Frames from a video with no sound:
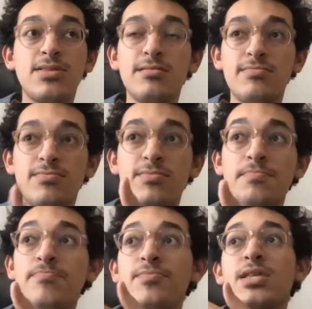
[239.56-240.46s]
the,
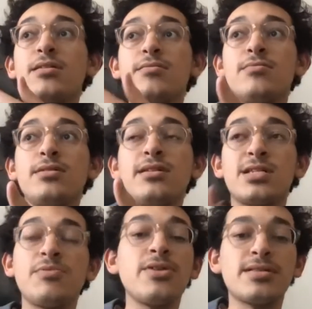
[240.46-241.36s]
the
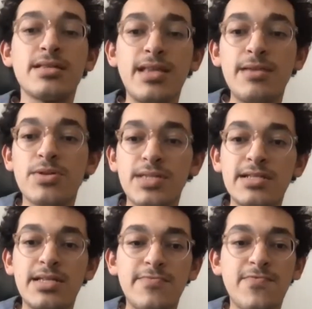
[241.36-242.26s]
experience that they
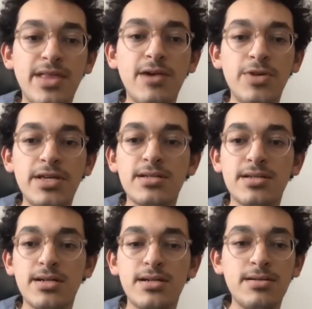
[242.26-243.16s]
presented for that week
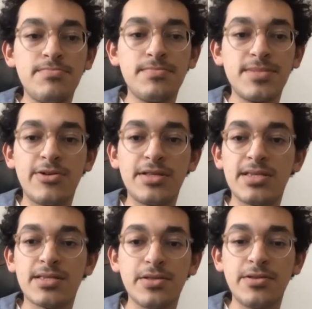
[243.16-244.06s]
uh, down in
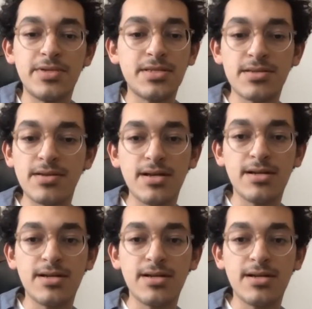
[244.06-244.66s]
Sicily was uh,